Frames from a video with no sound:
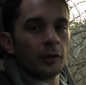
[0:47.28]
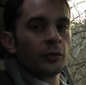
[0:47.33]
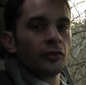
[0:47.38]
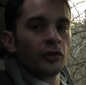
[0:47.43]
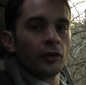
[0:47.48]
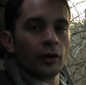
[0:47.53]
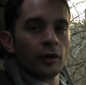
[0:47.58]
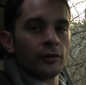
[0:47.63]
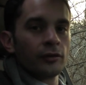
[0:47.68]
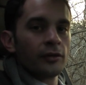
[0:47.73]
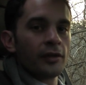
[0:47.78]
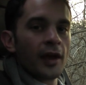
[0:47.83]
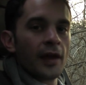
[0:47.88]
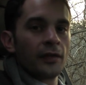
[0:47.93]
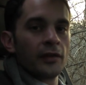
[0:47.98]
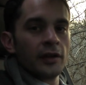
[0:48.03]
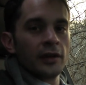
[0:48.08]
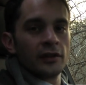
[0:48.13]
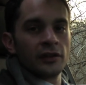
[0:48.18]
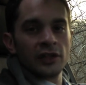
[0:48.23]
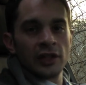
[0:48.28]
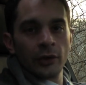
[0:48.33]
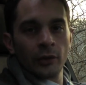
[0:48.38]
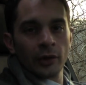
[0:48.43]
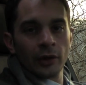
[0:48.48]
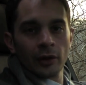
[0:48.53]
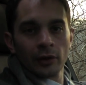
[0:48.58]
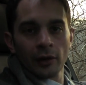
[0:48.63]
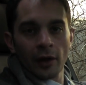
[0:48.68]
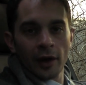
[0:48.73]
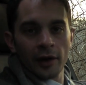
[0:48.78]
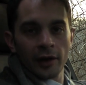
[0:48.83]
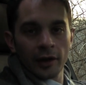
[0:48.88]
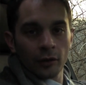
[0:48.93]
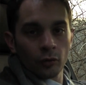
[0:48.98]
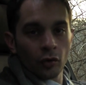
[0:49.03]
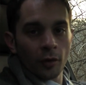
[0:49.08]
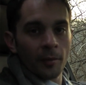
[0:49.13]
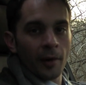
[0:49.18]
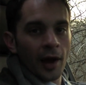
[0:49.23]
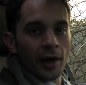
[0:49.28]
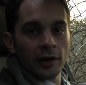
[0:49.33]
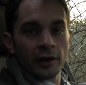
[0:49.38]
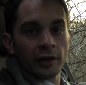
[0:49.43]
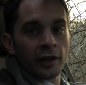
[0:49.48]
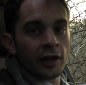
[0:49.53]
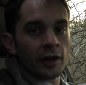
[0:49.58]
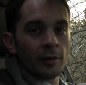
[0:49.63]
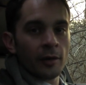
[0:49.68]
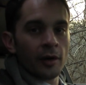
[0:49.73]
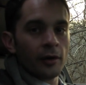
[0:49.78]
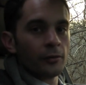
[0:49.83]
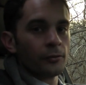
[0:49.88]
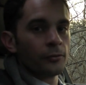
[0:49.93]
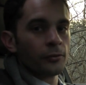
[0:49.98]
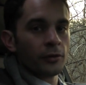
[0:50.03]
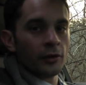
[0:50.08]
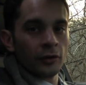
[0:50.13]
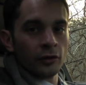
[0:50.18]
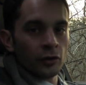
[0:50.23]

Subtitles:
observed that the interior lighting reminded him of the